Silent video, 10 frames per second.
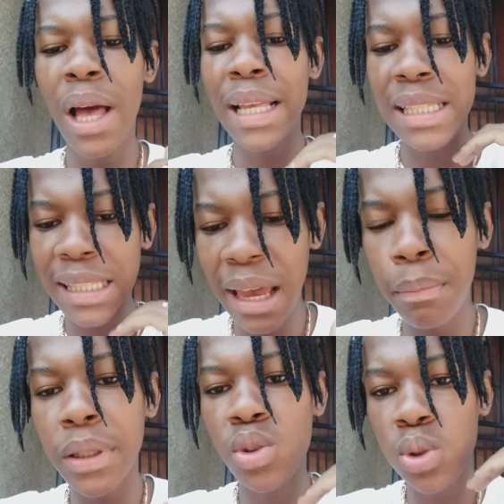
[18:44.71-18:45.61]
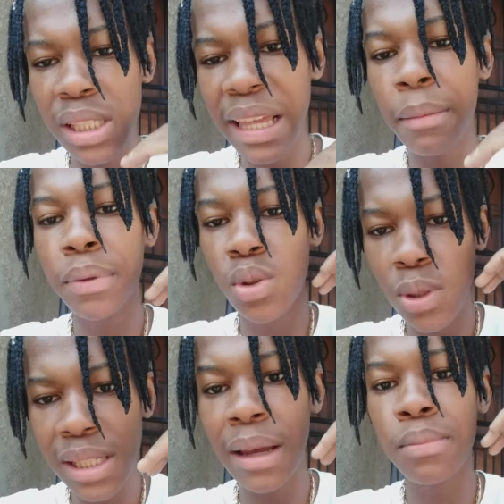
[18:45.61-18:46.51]
step to
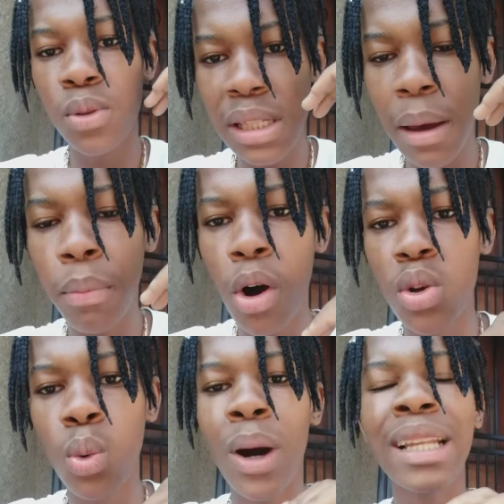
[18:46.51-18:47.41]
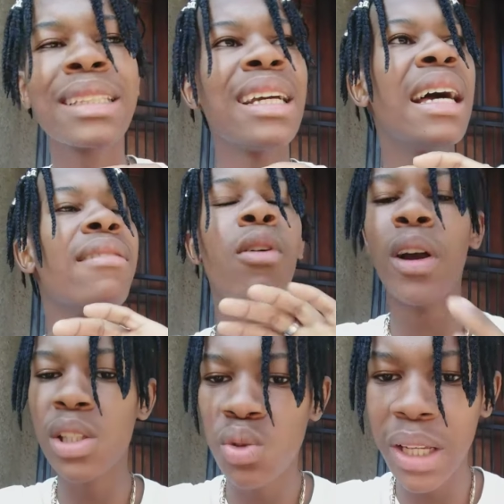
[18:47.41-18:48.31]
step on what
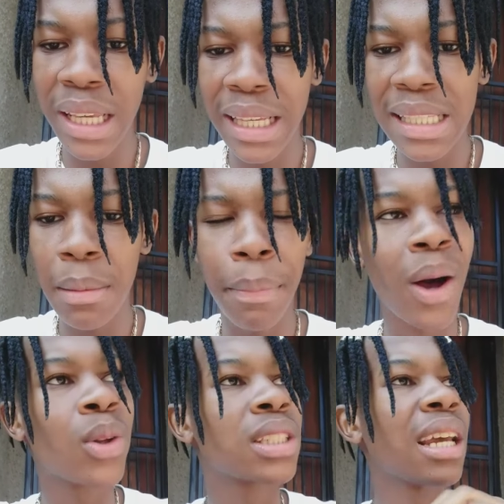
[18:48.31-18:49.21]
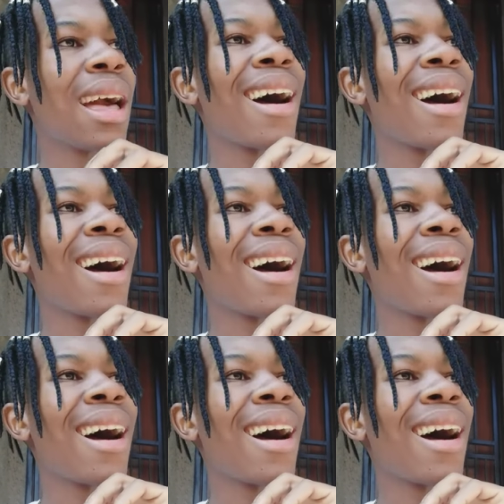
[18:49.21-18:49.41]
forex trading is about,